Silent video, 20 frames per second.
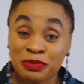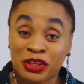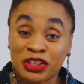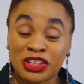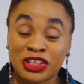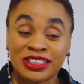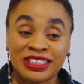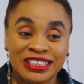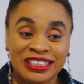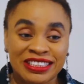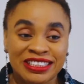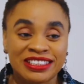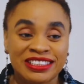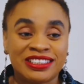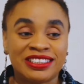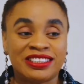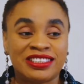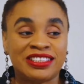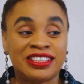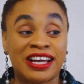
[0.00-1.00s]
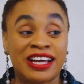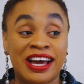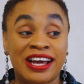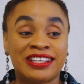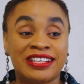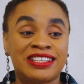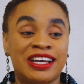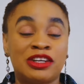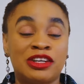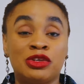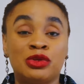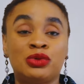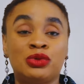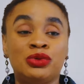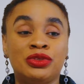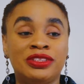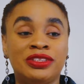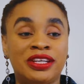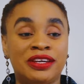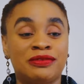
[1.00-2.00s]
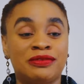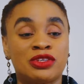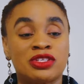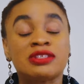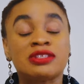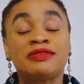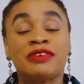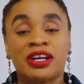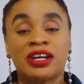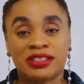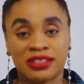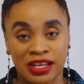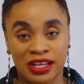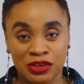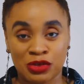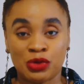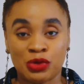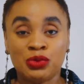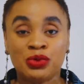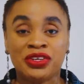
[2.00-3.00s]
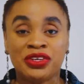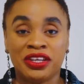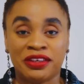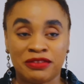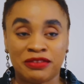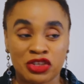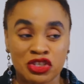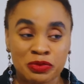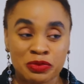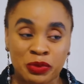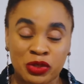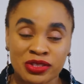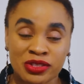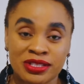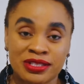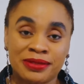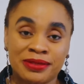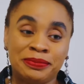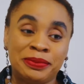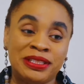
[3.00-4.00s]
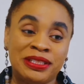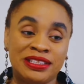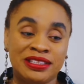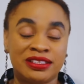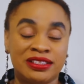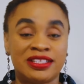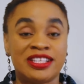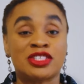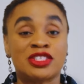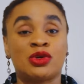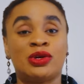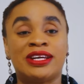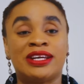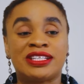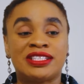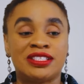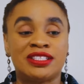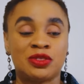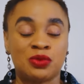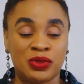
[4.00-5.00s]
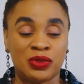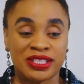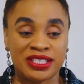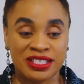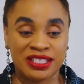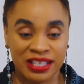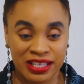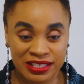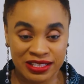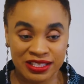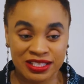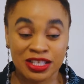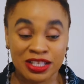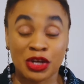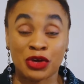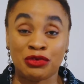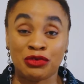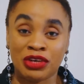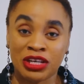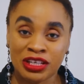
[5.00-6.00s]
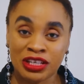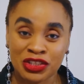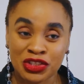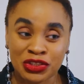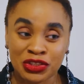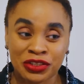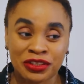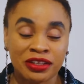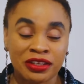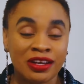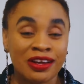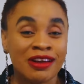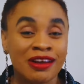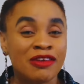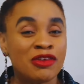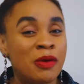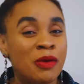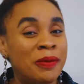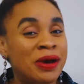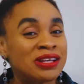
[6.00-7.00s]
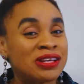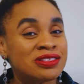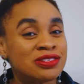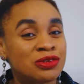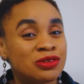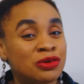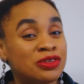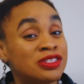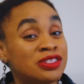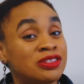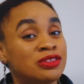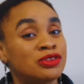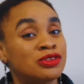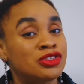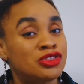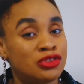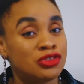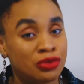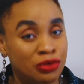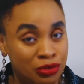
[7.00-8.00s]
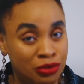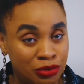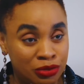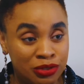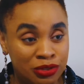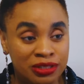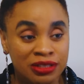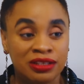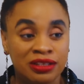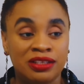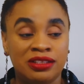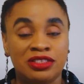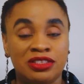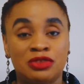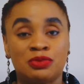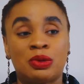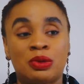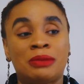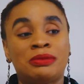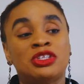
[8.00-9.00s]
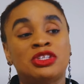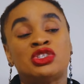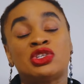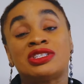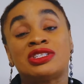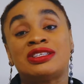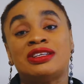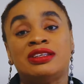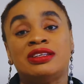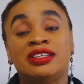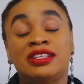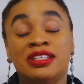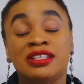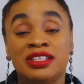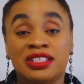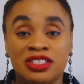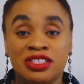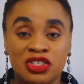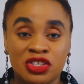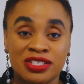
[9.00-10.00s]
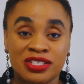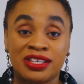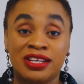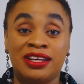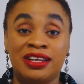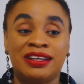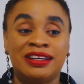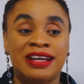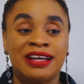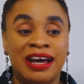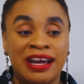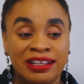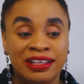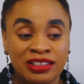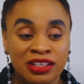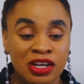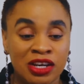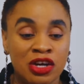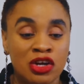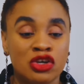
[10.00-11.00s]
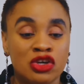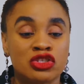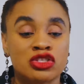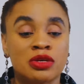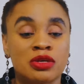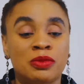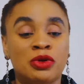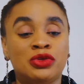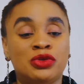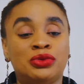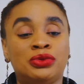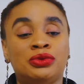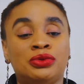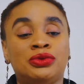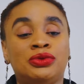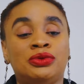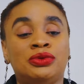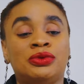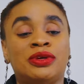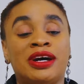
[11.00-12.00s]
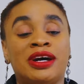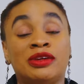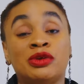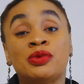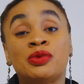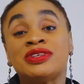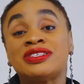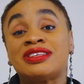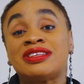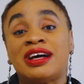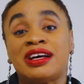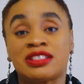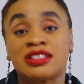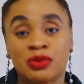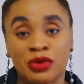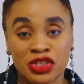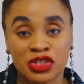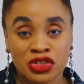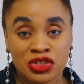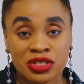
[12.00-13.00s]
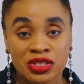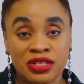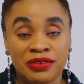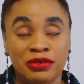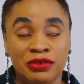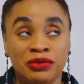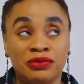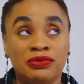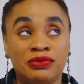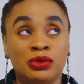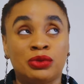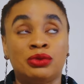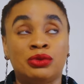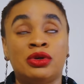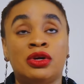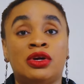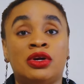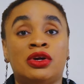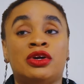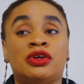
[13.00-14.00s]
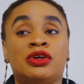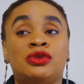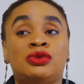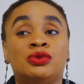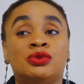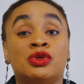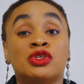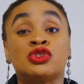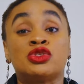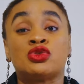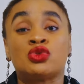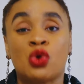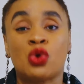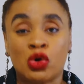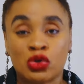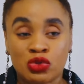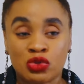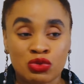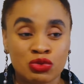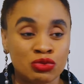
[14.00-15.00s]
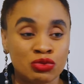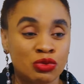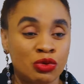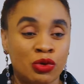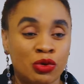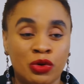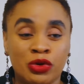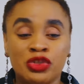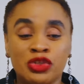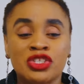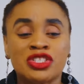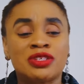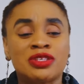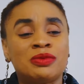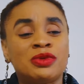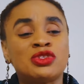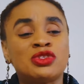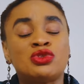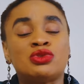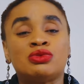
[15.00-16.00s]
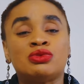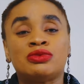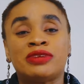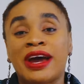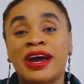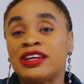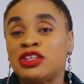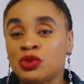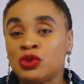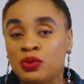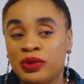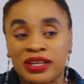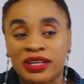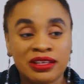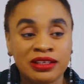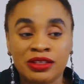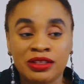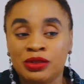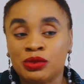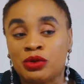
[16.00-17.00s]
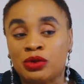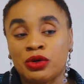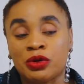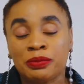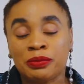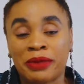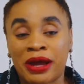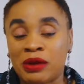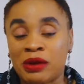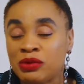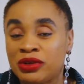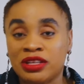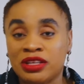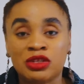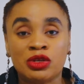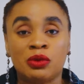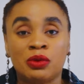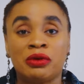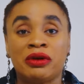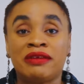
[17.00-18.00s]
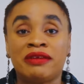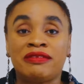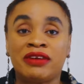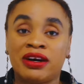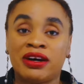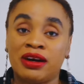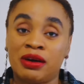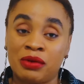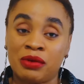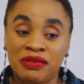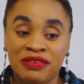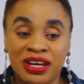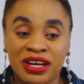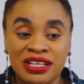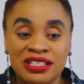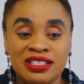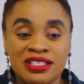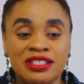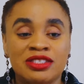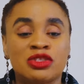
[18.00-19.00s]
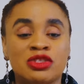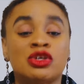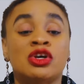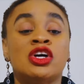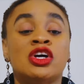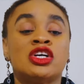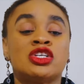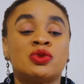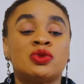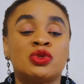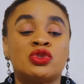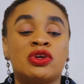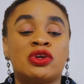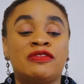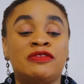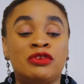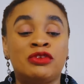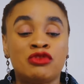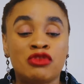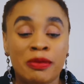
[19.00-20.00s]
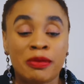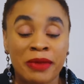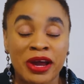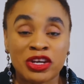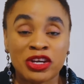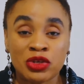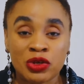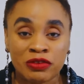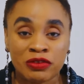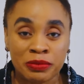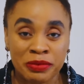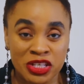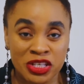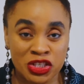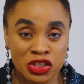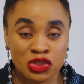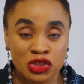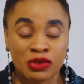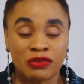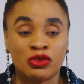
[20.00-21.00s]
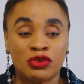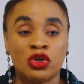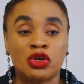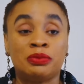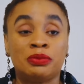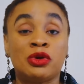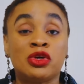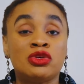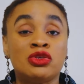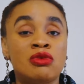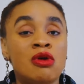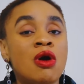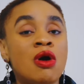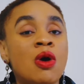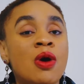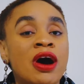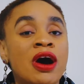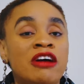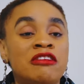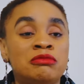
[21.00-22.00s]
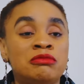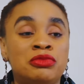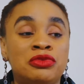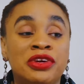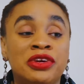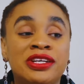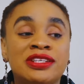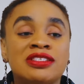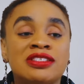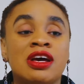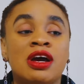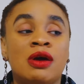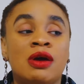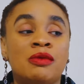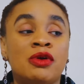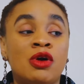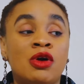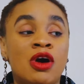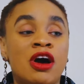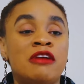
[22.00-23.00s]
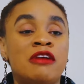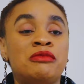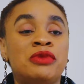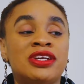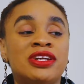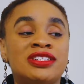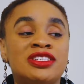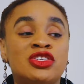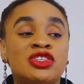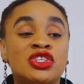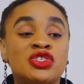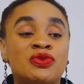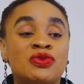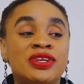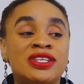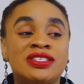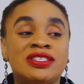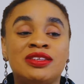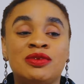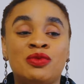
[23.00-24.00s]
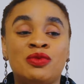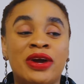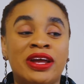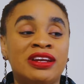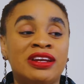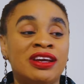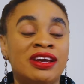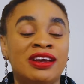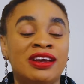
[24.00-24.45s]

but not the least, guys, I don't know who gave us, in fact, I know who gave us, but please, let's collect it with sense. Religion. Your pastor is not your God. He is just a guide, or someone who you can always ask questions if you feel you want to talk to, or just someone to guide you weekly or bi-weekly or whatever, however it is, or someone to help me remind you of the message of God. But you all have brains. We all have brains. It's just crazy when,